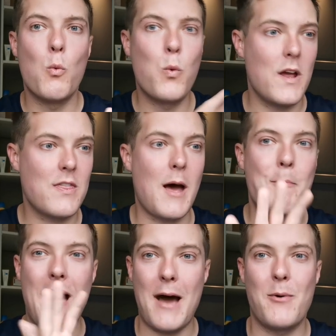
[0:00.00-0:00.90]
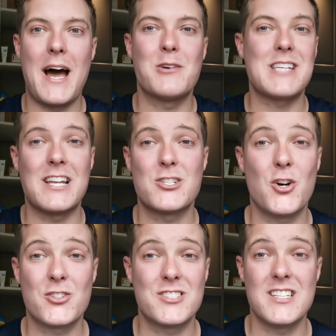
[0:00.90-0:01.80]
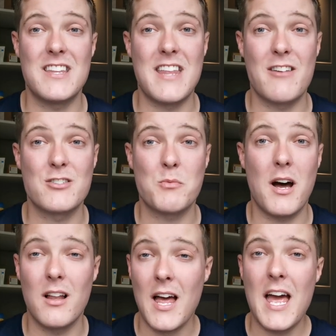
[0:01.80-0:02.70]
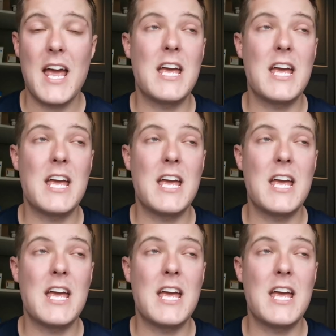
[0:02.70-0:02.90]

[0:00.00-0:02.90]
with a powerhouse antioxidant in there as well.